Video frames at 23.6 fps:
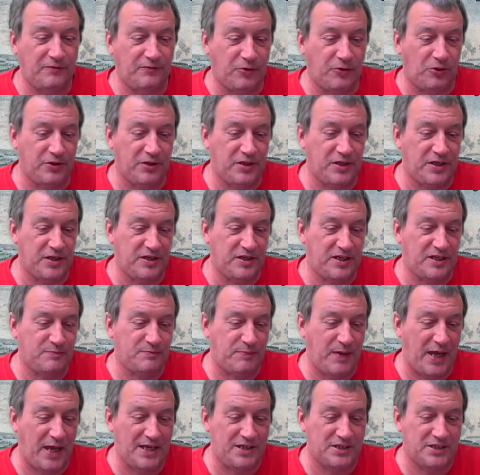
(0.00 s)
unfolded in
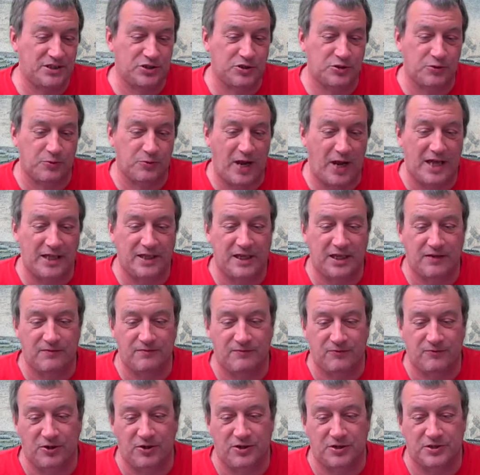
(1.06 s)
these pages directly
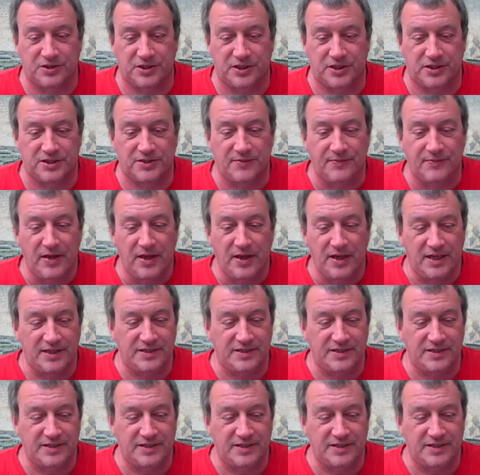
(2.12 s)
converges